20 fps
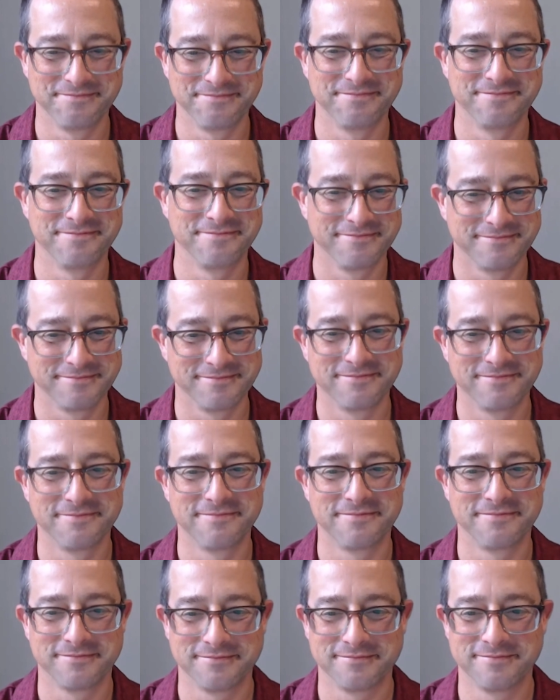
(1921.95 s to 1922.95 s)

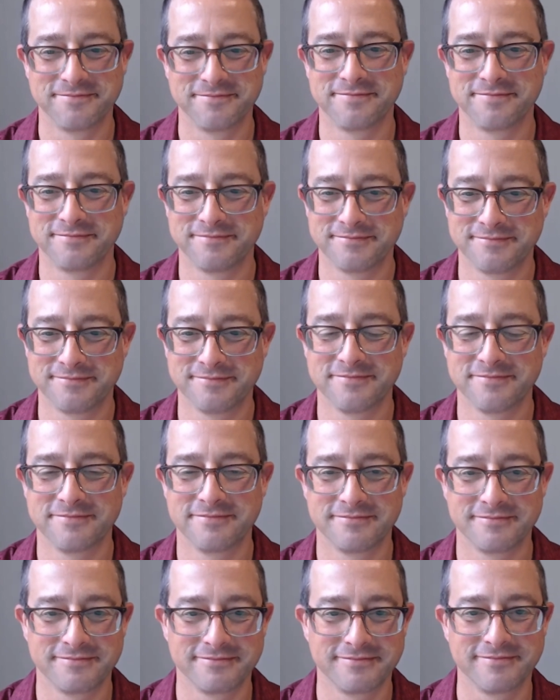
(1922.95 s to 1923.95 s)

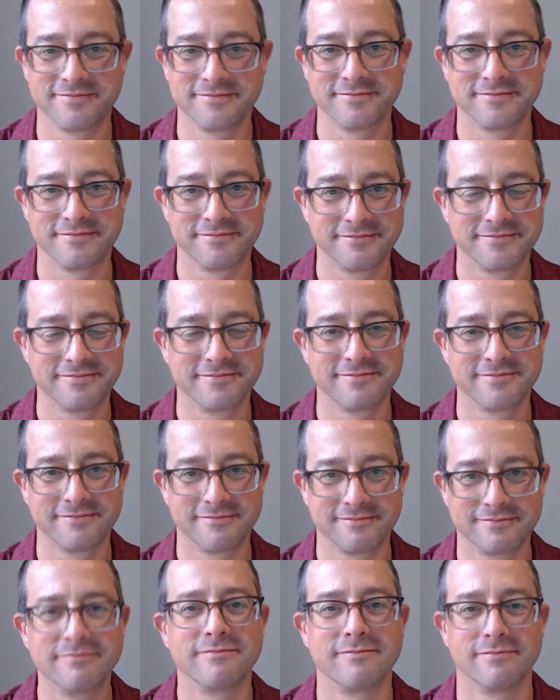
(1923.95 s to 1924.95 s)

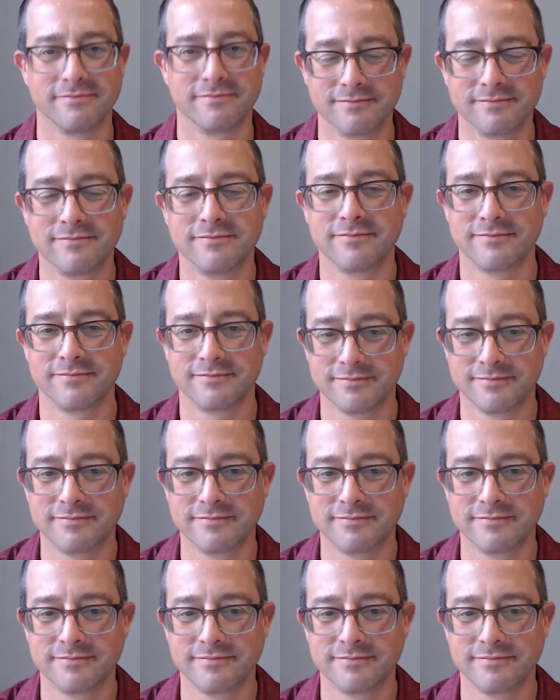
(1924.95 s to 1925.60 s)
This person isn't speaking.